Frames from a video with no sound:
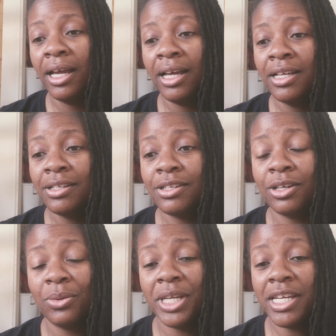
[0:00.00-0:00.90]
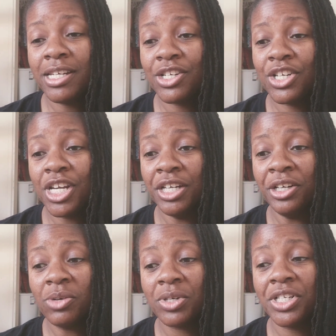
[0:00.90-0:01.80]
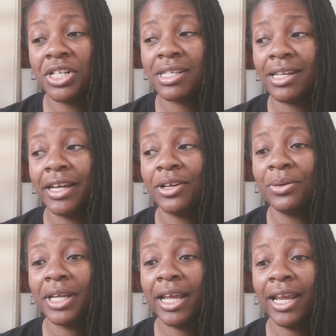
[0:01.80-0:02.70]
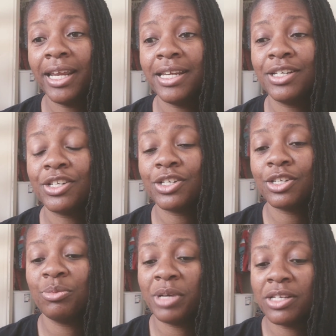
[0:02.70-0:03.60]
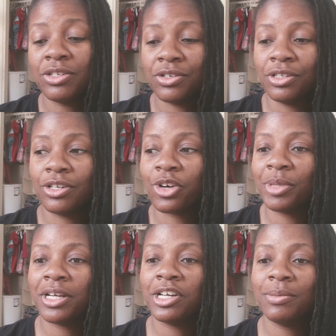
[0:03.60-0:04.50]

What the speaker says: So each year we're just like, okay, each semester or term that comes,